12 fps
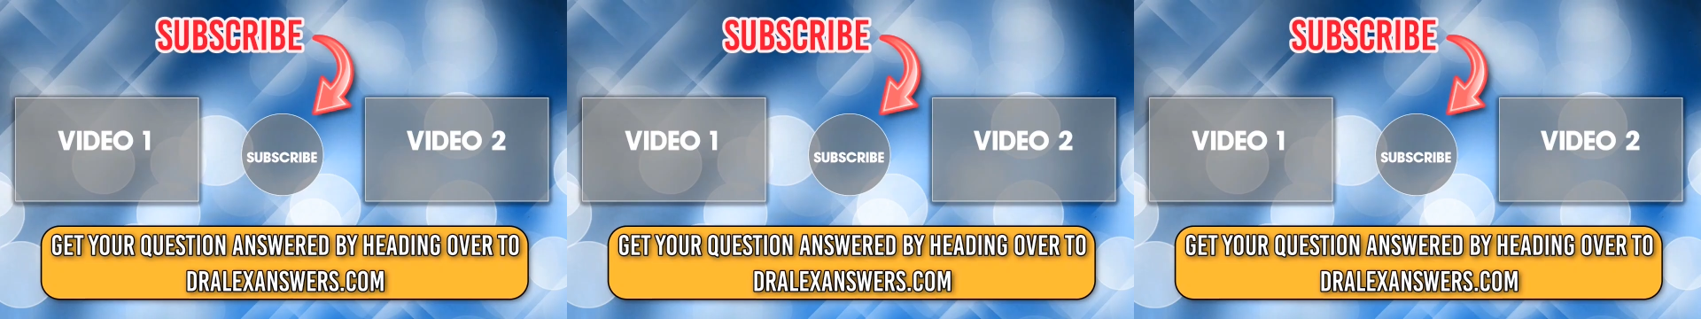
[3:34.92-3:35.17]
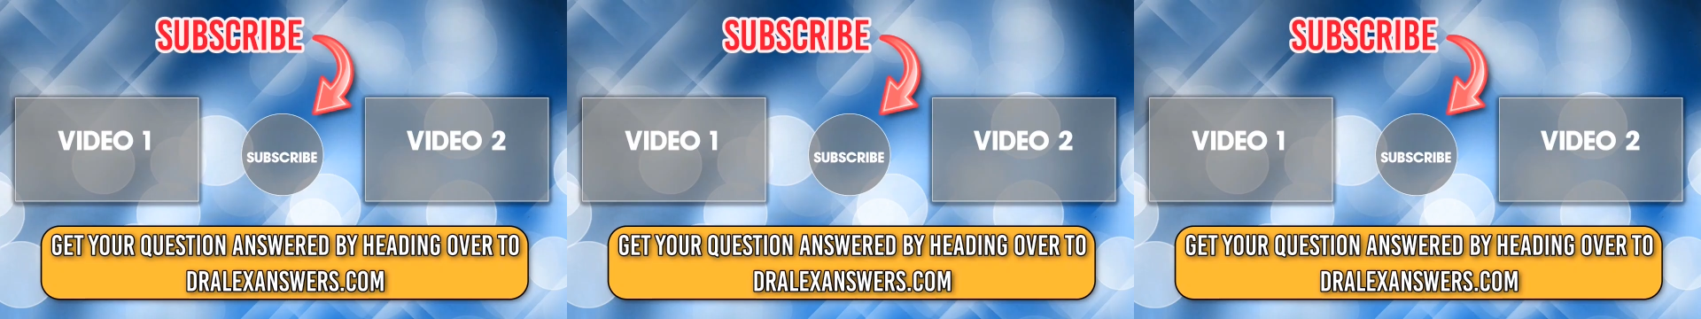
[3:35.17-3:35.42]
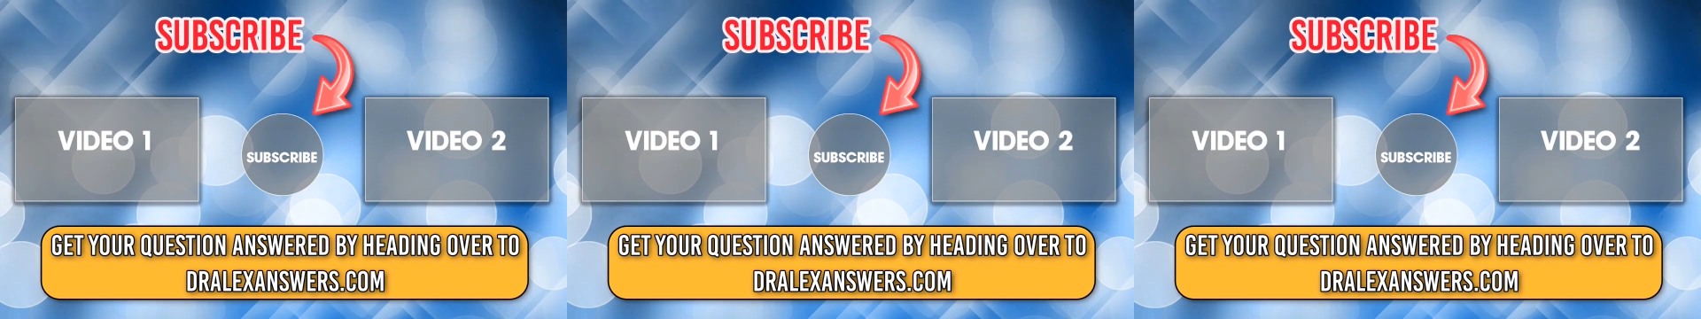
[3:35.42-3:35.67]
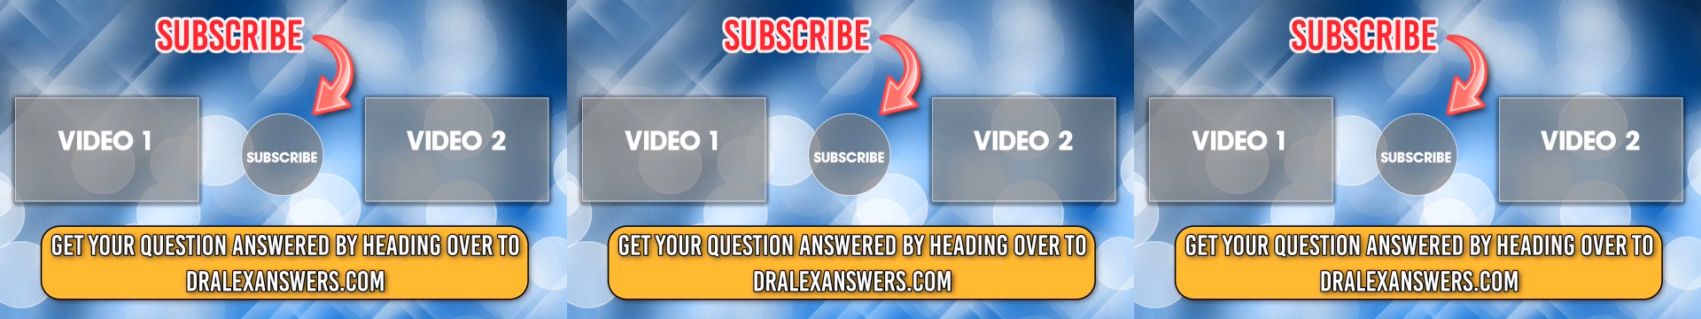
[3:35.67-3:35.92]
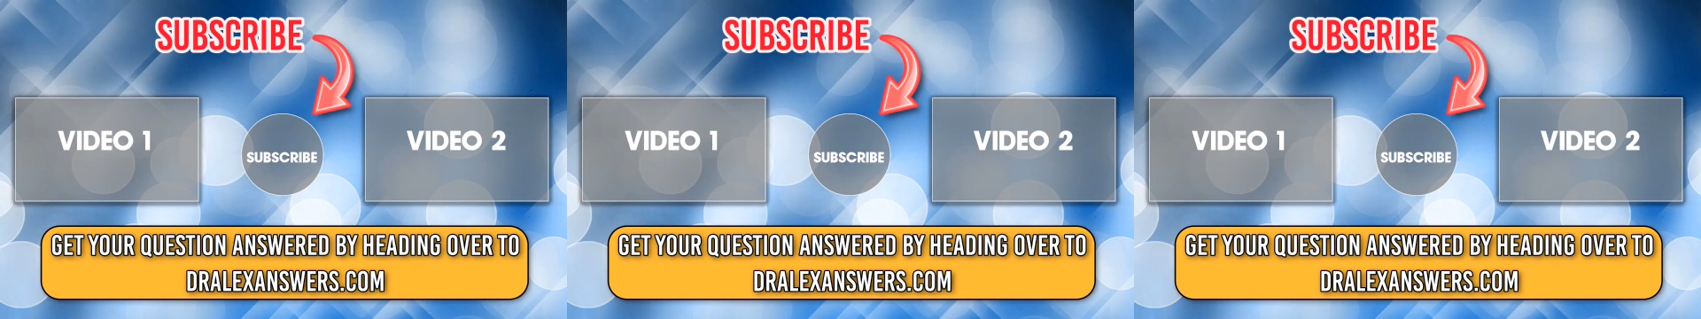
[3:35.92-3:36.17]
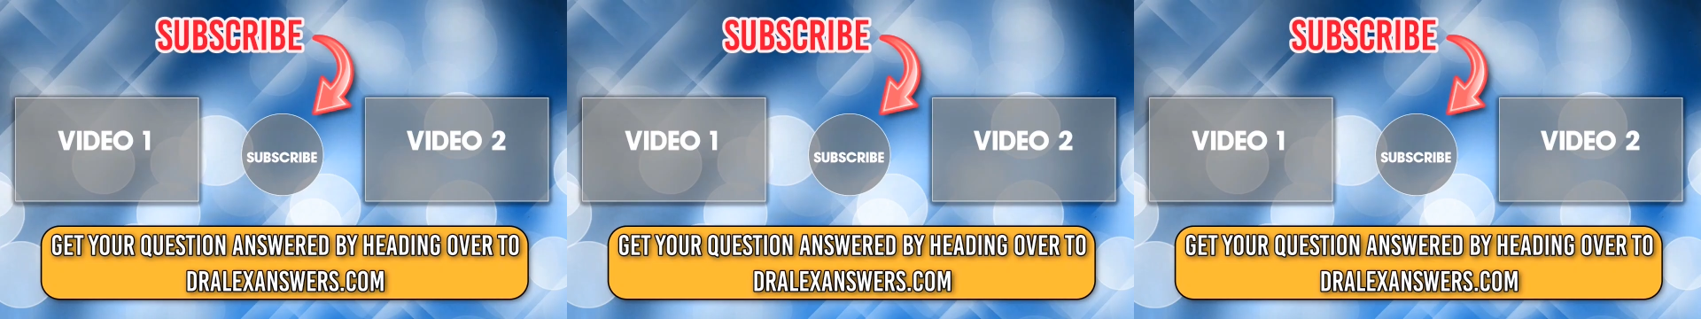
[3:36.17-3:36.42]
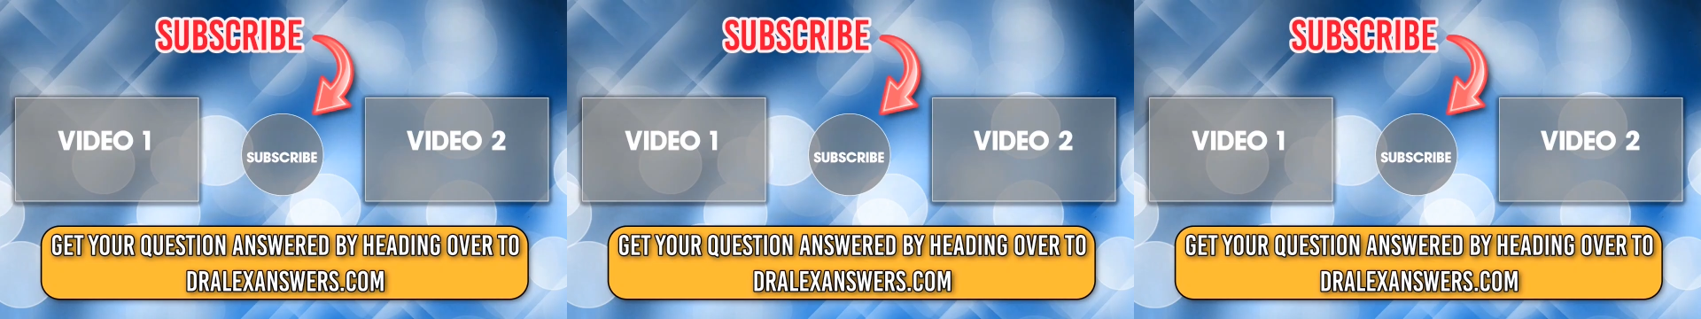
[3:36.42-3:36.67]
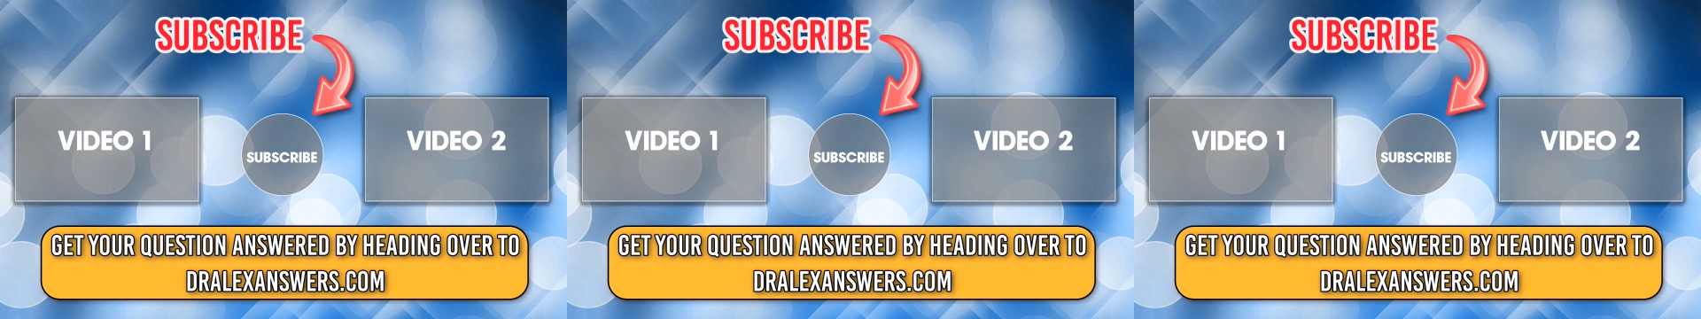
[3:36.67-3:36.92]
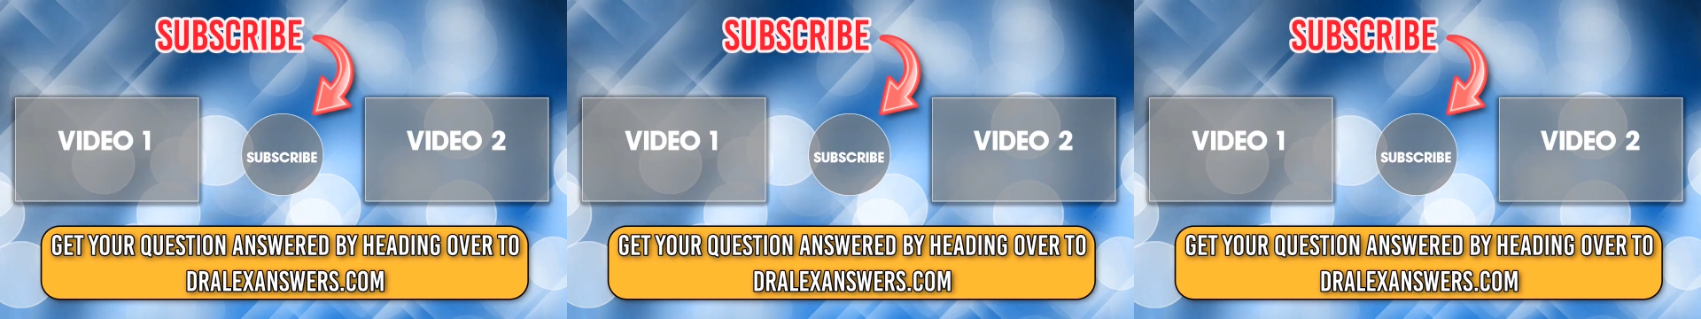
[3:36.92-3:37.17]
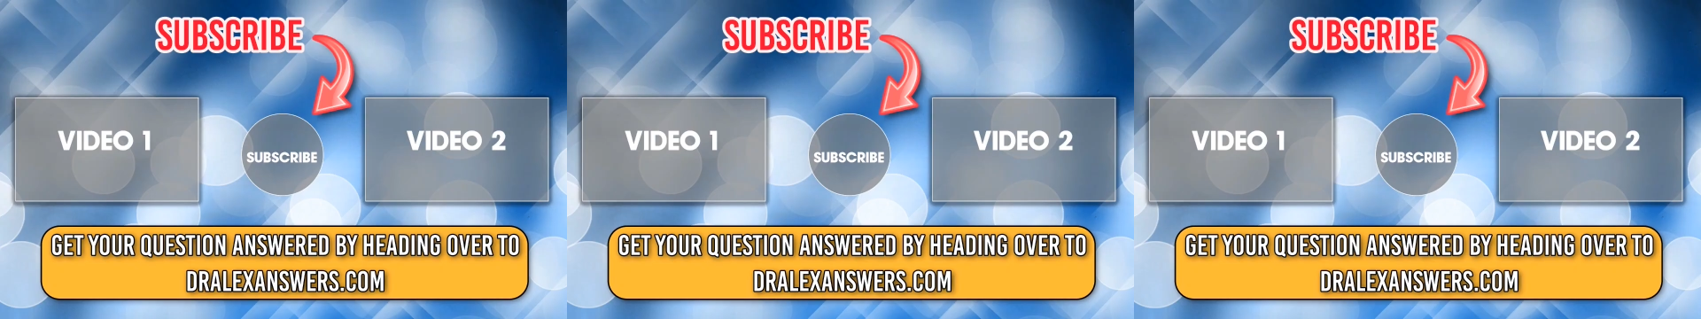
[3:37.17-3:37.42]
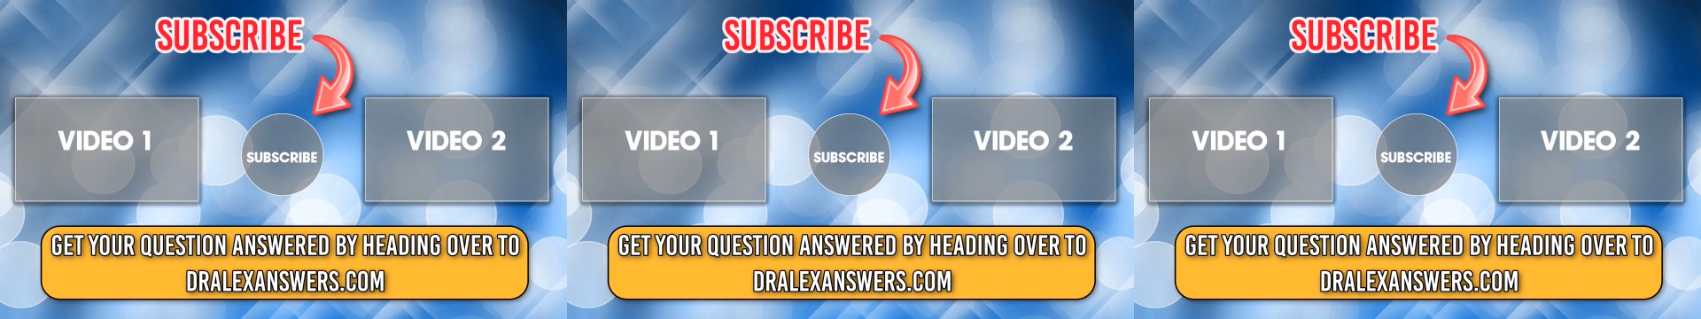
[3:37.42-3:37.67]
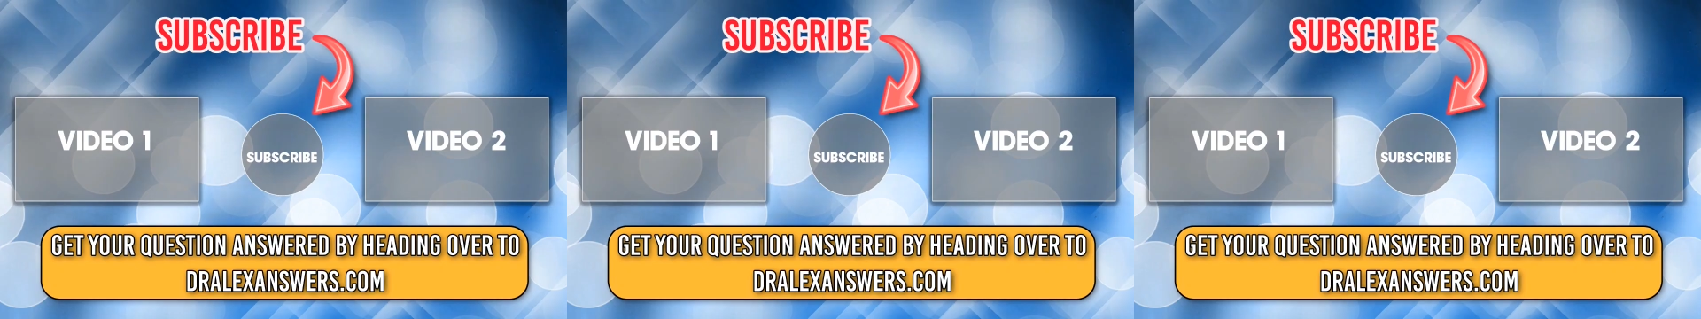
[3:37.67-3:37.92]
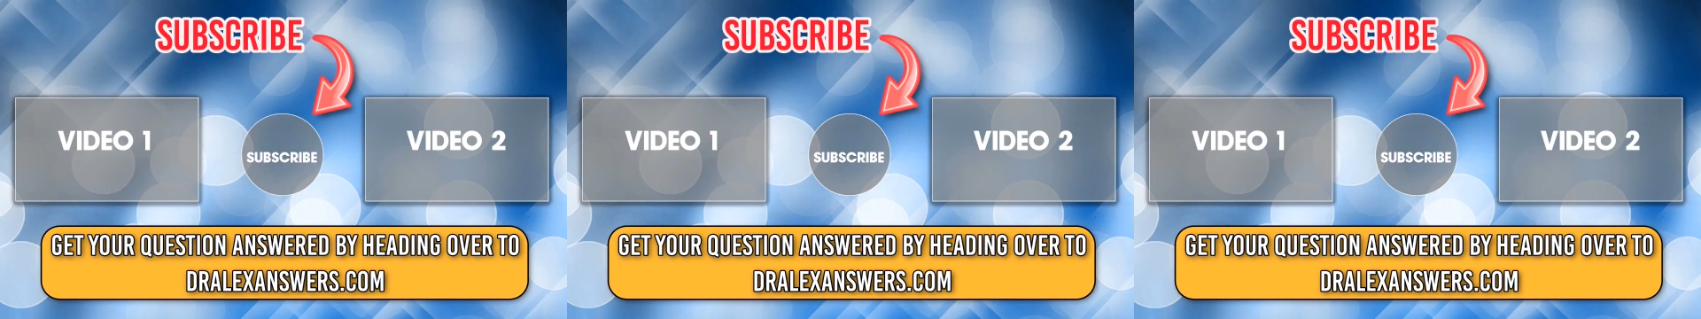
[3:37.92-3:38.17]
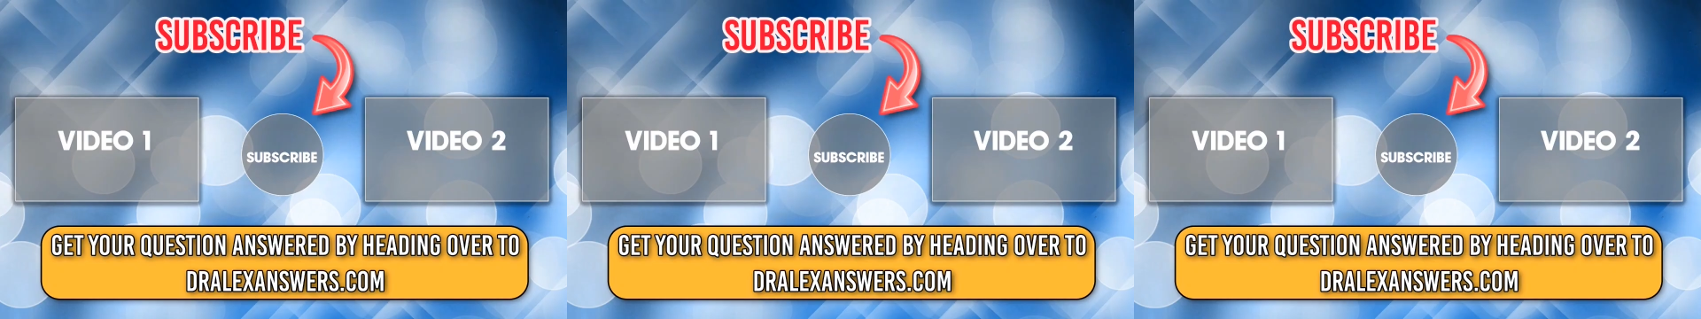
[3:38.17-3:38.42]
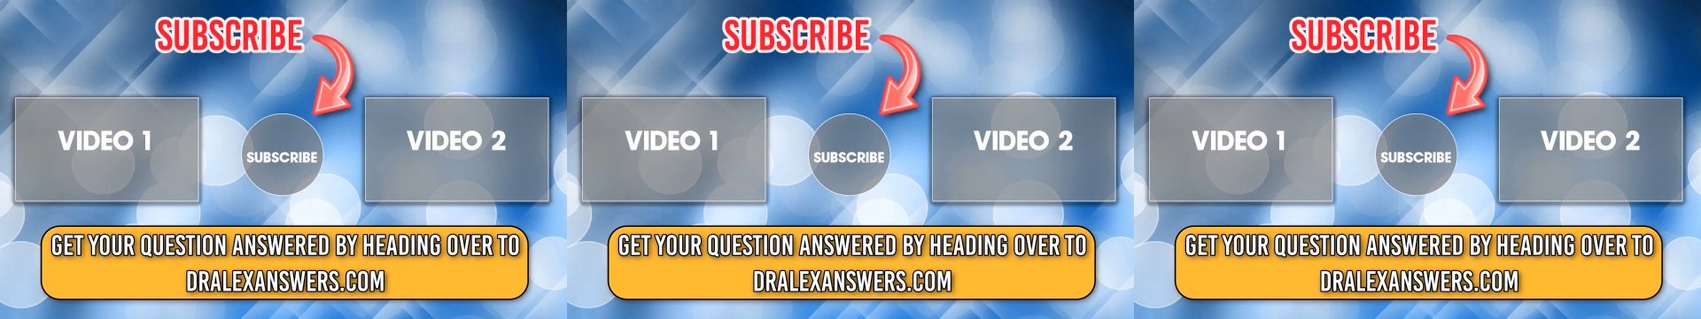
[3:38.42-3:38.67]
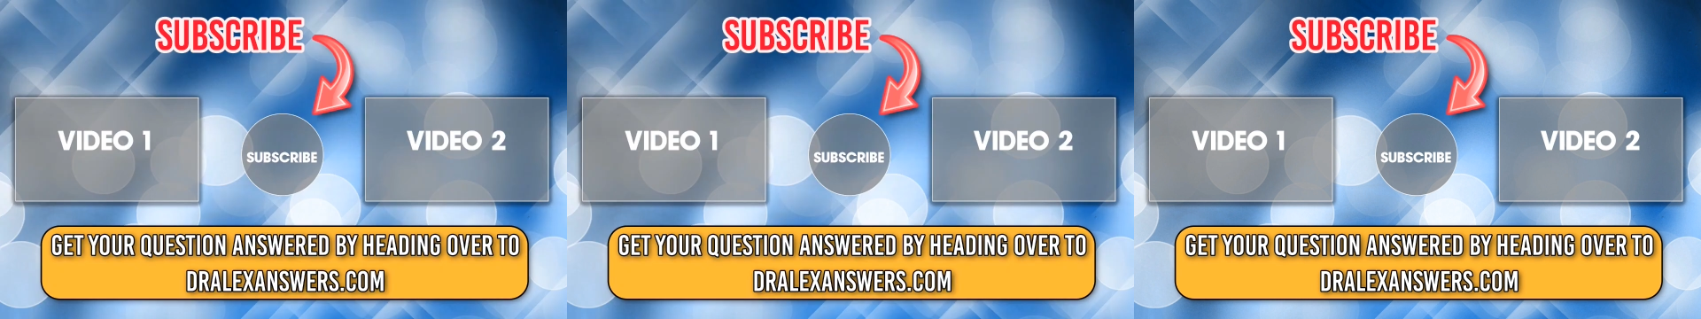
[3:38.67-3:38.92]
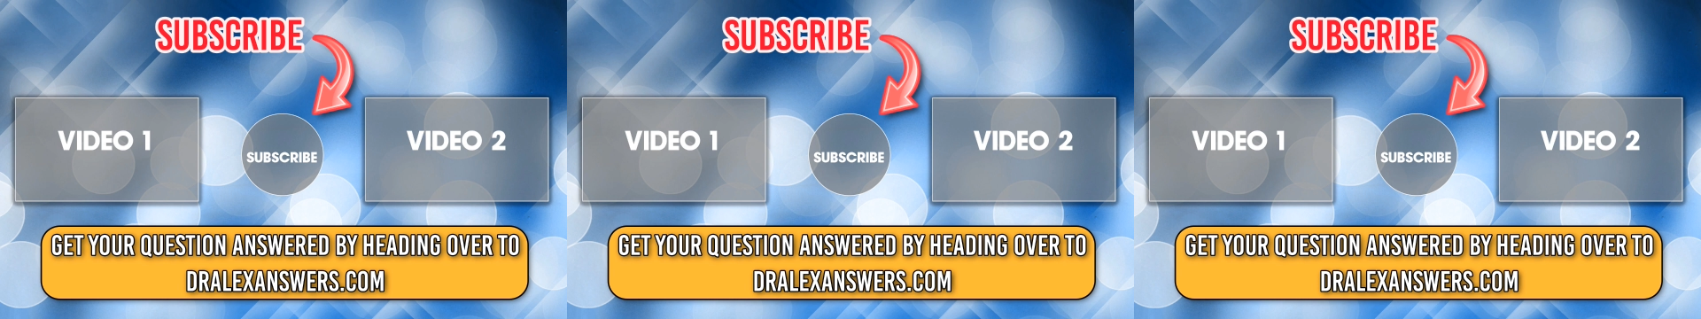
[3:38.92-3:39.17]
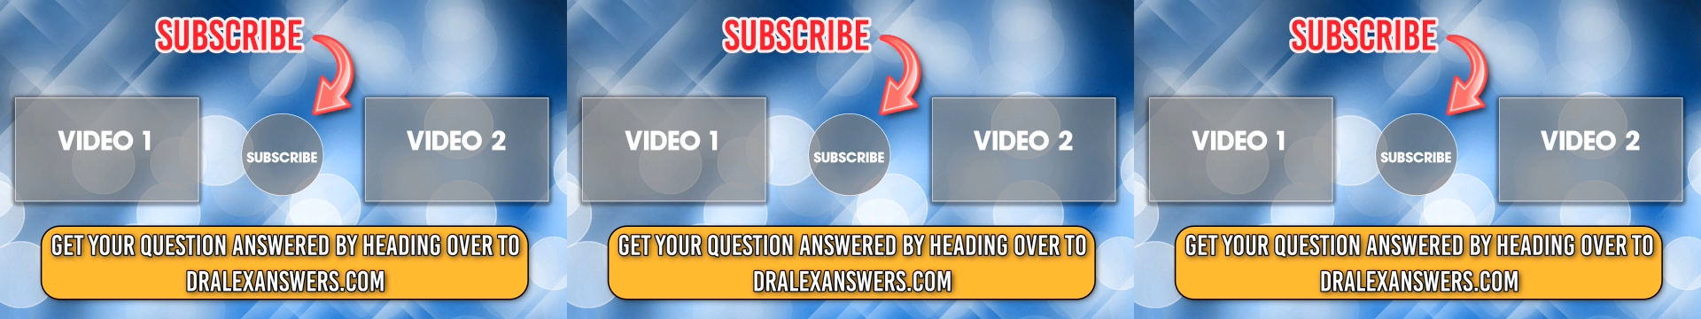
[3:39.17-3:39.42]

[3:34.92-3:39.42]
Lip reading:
No face is visible, so there are no lips to read.